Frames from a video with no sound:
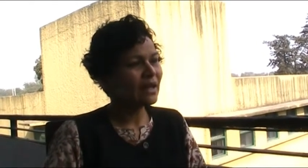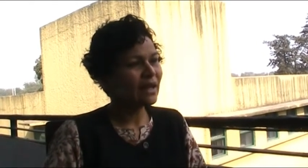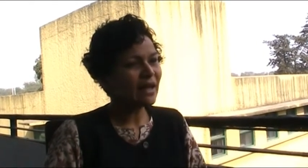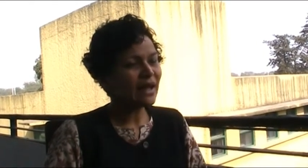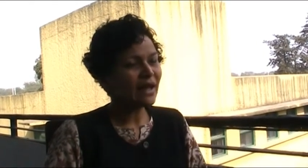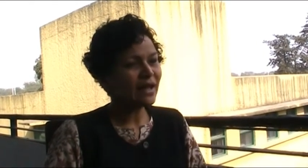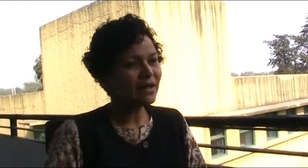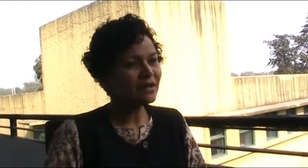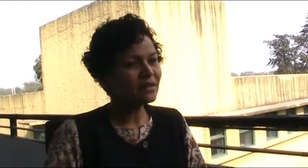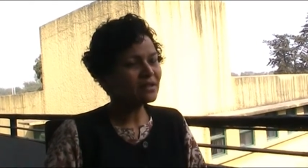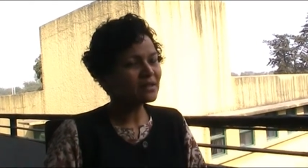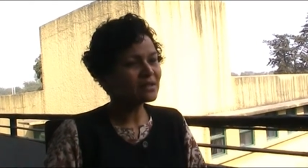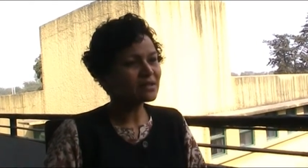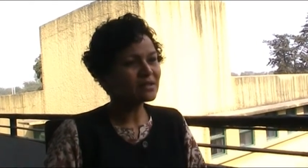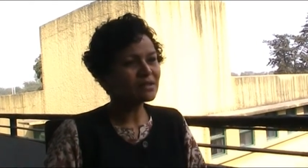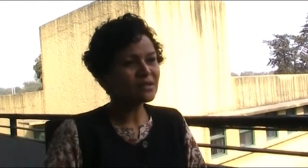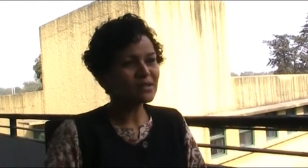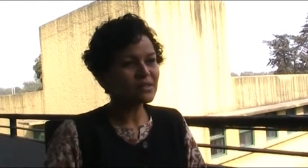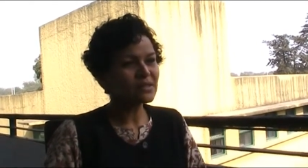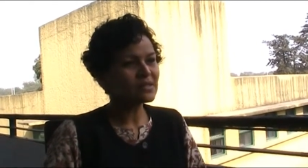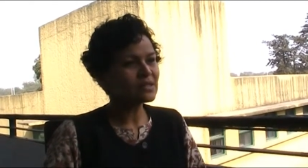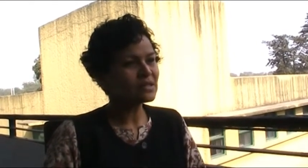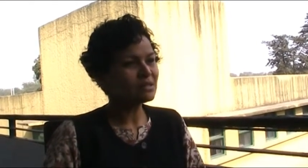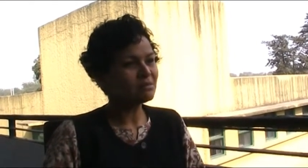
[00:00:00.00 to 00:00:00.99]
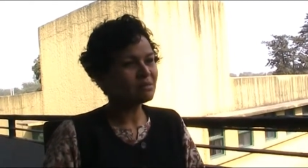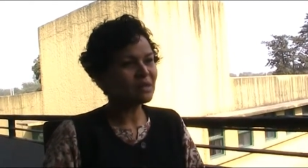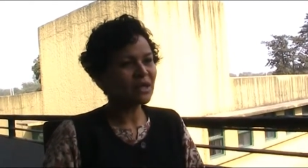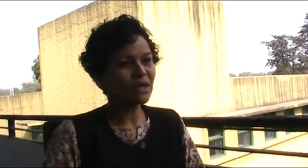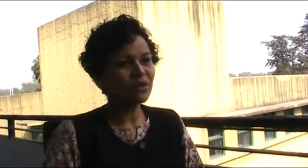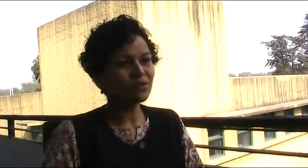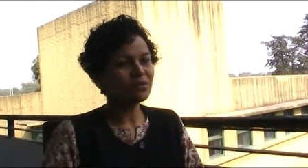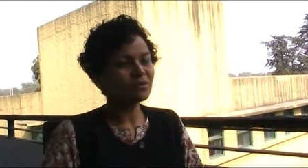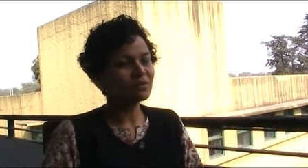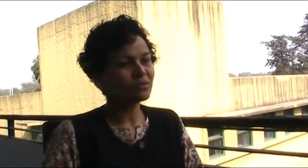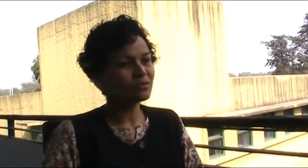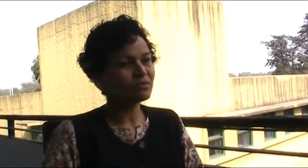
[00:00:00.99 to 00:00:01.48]
And this is
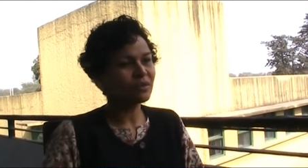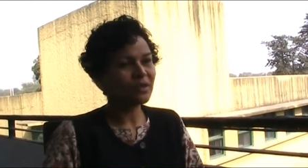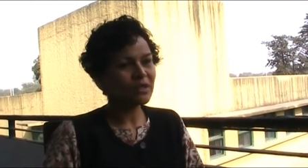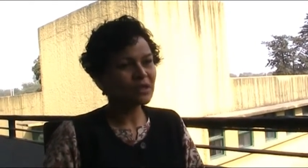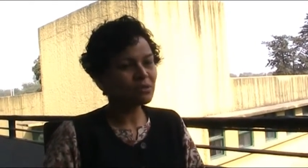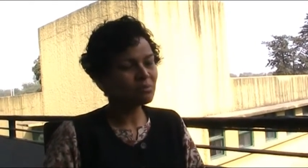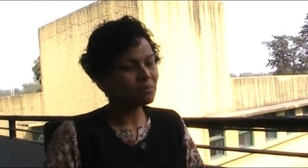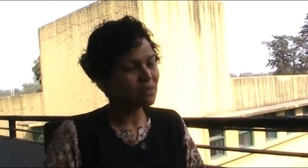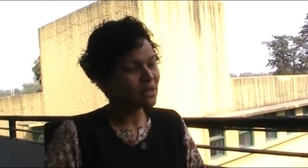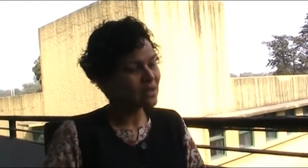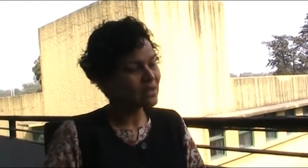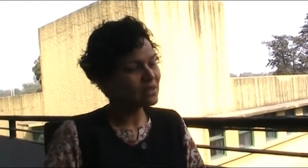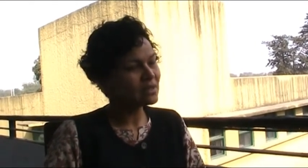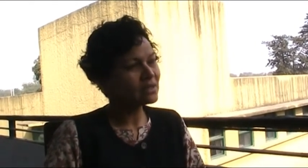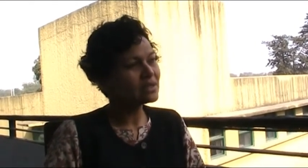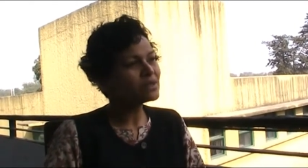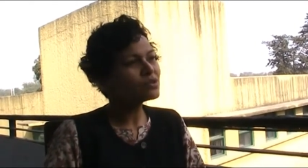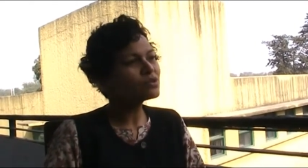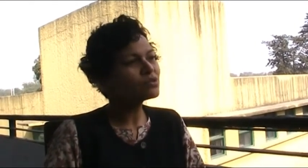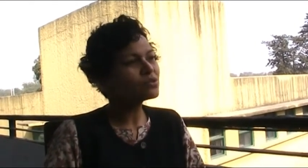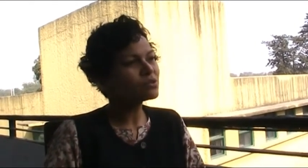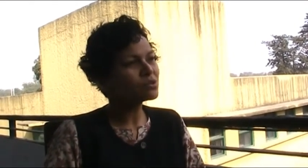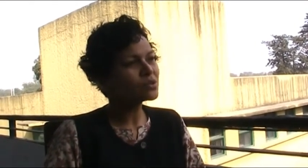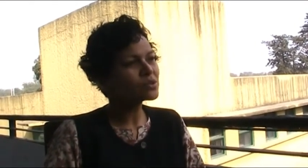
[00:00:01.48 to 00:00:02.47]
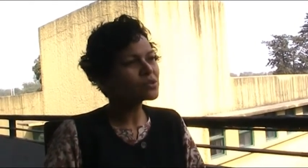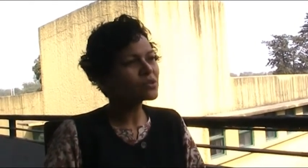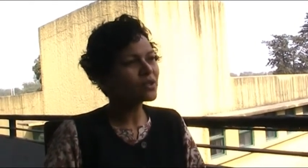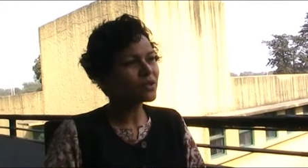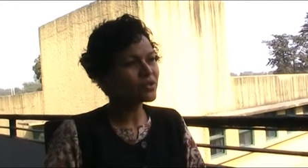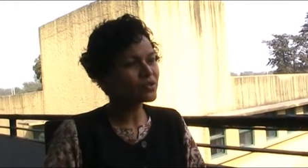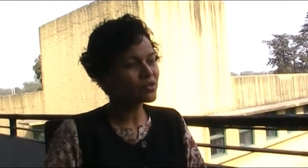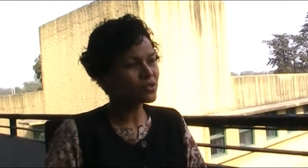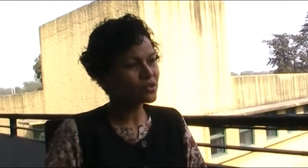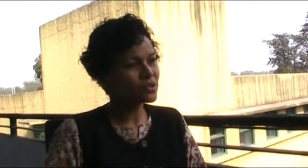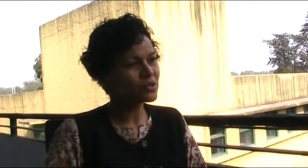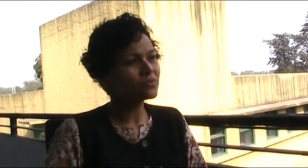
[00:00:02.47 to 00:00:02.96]
about fundamental issues
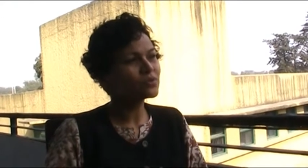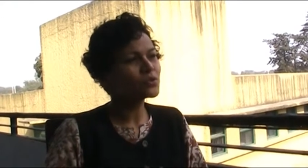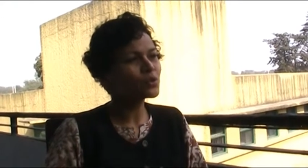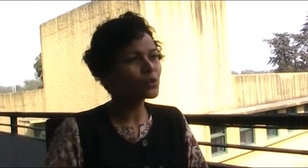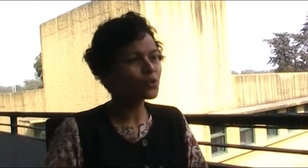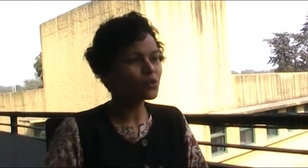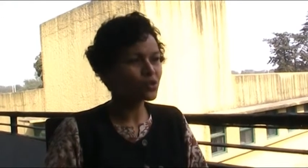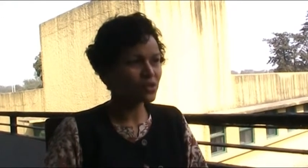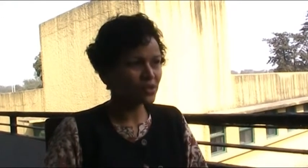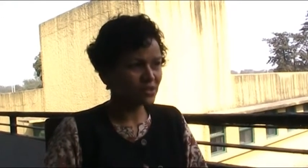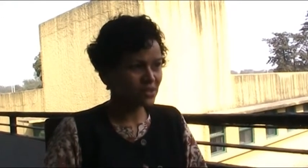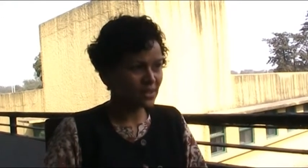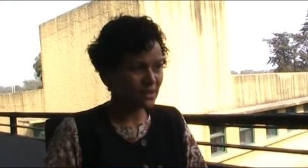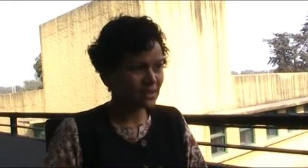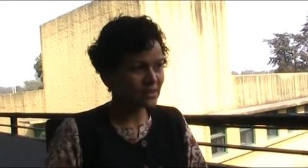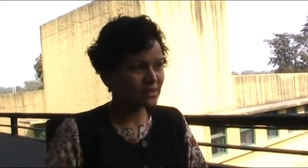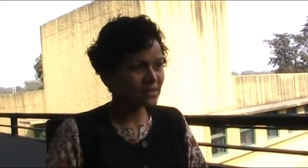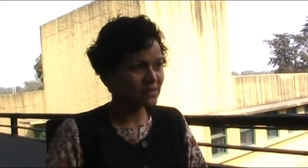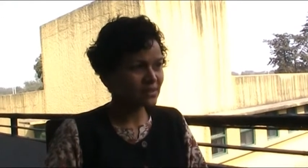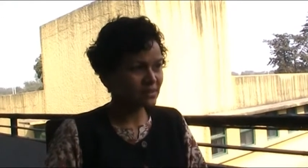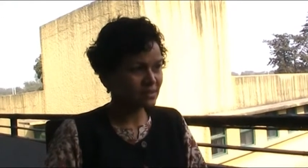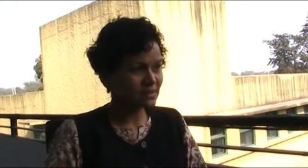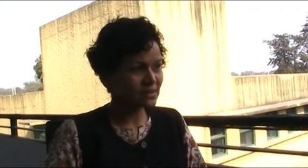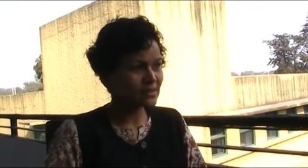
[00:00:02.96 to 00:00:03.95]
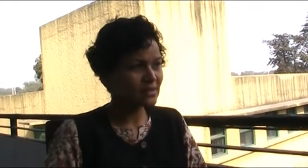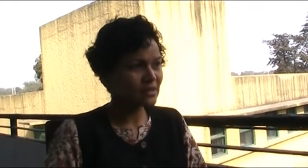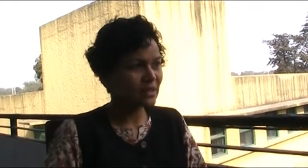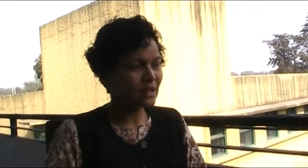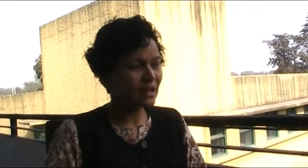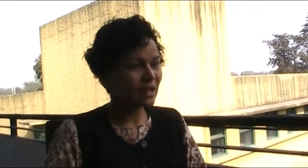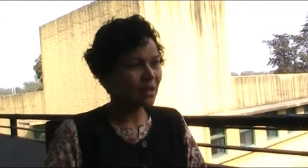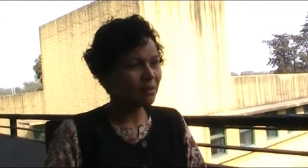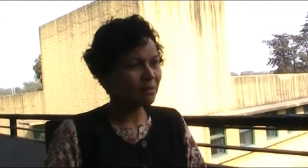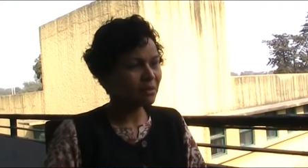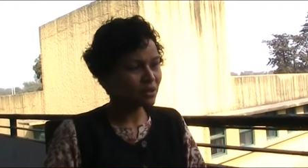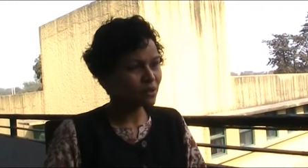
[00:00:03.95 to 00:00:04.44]
not just of social justice
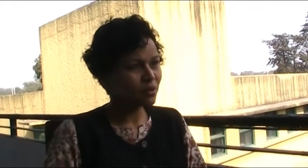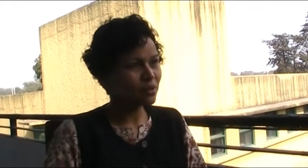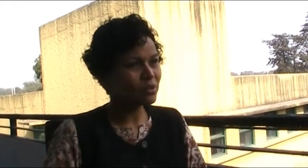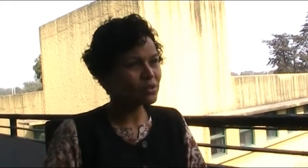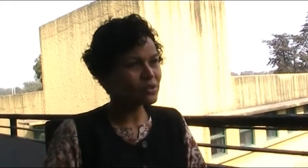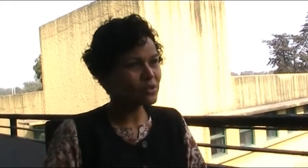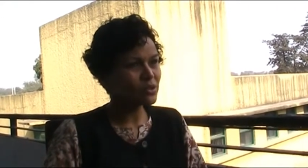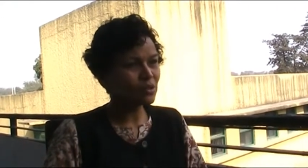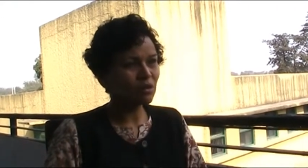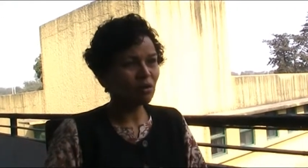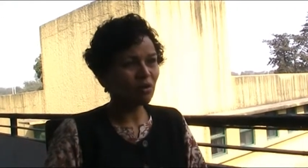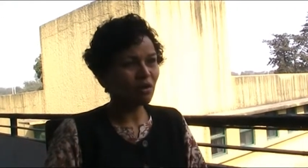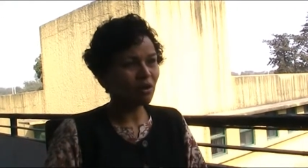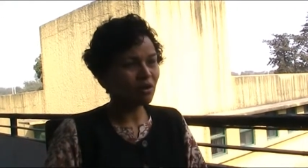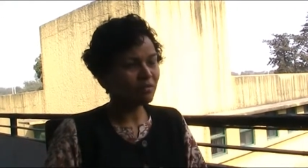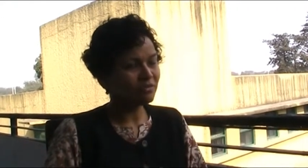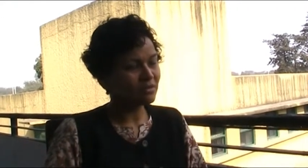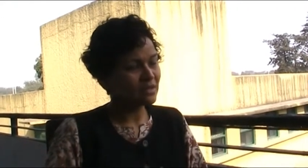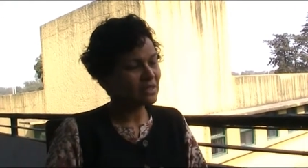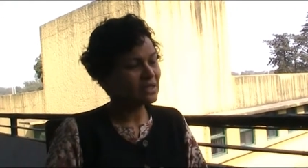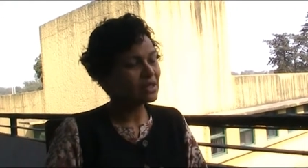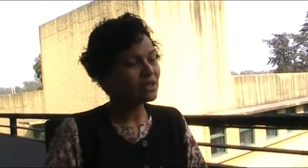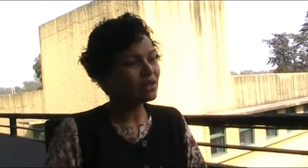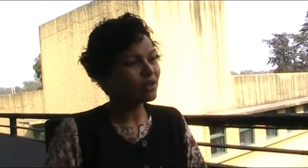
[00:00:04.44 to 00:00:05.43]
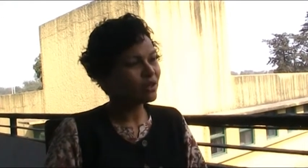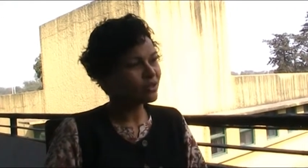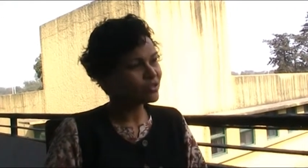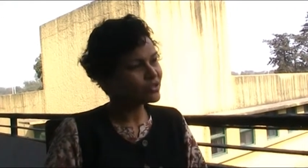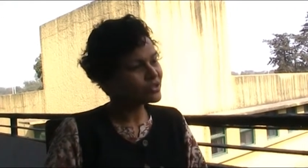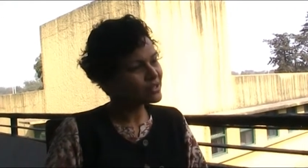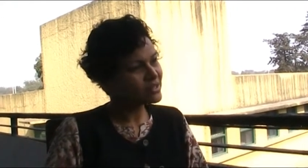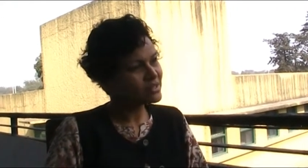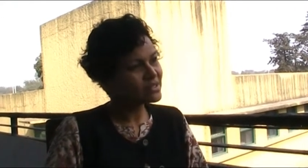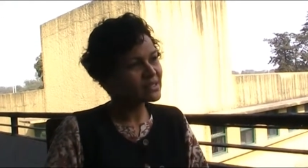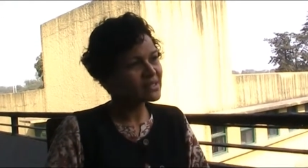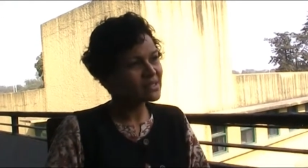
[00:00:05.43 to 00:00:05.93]
but also of
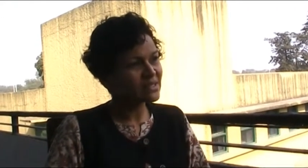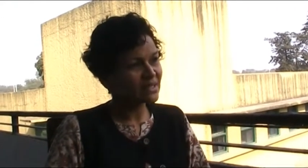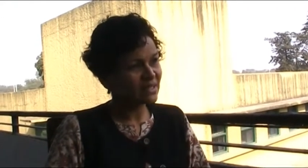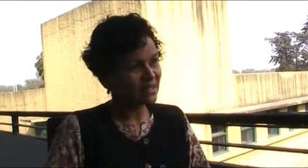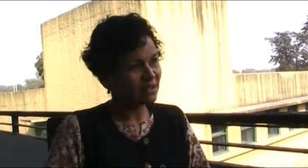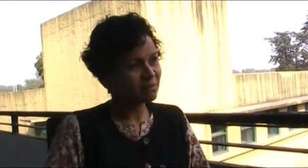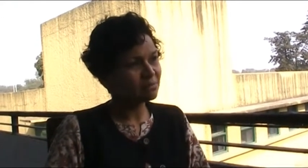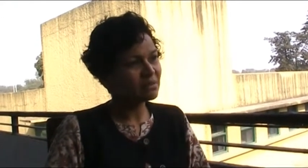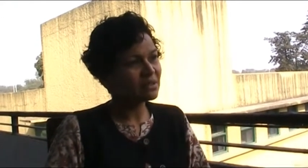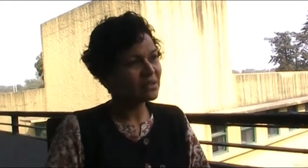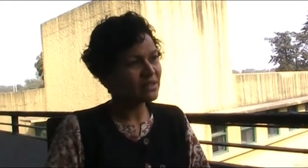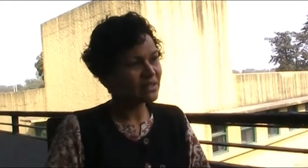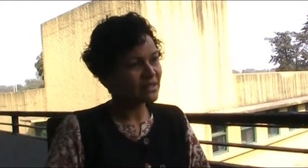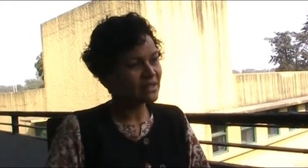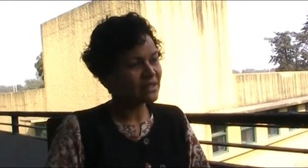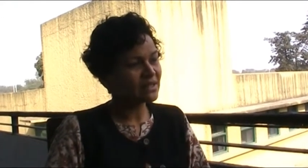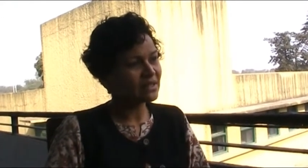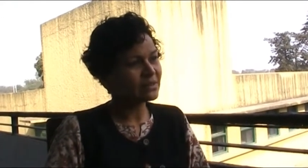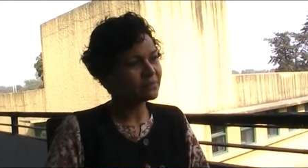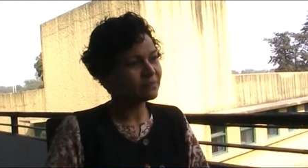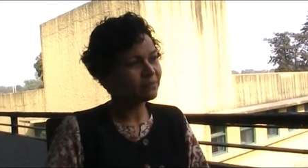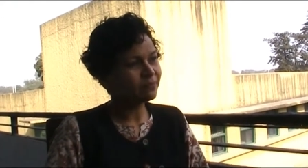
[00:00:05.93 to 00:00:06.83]
ecological sustainability.